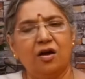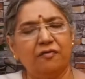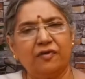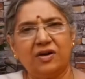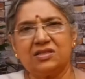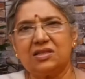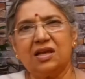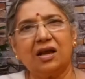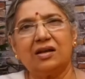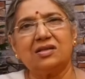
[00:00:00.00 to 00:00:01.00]
First
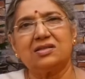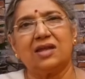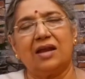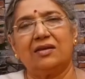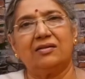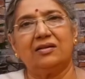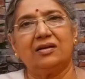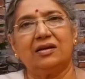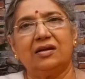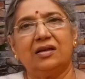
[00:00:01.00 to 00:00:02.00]
thing, understand
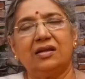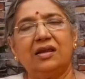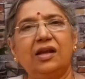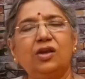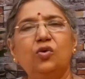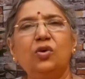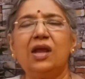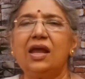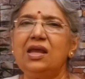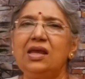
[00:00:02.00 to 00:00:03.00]
that you in
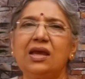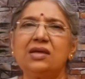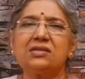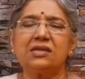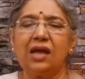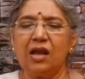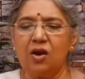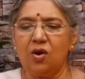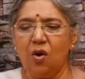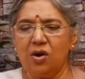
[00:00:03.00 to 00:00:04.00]
any case
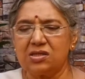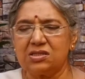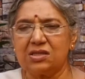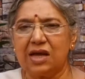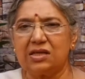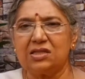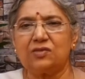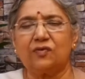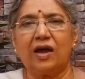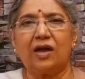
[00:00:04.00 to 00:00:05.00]
cannot
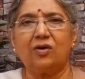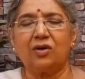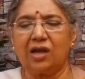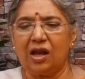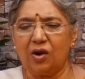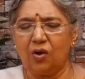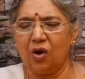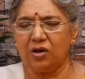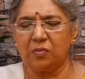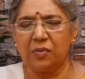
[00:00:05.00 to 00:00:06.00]
satisfy or
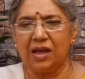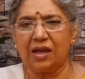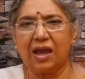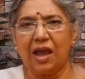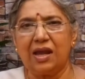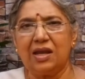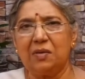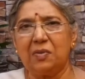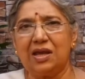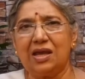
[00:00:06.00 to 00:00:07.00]
cannot make
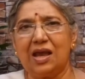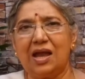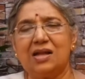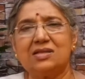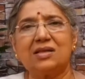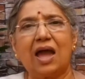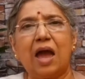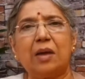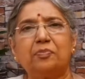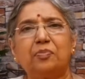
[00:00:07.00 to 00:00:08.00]
anybody else
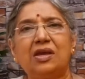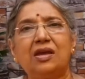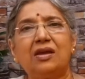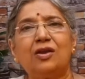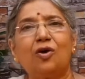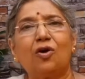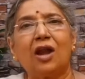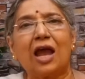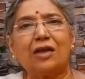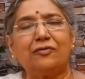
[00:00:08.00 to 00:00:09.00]
happy in your
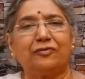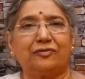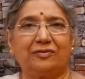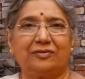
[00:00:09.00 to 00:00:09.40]
life.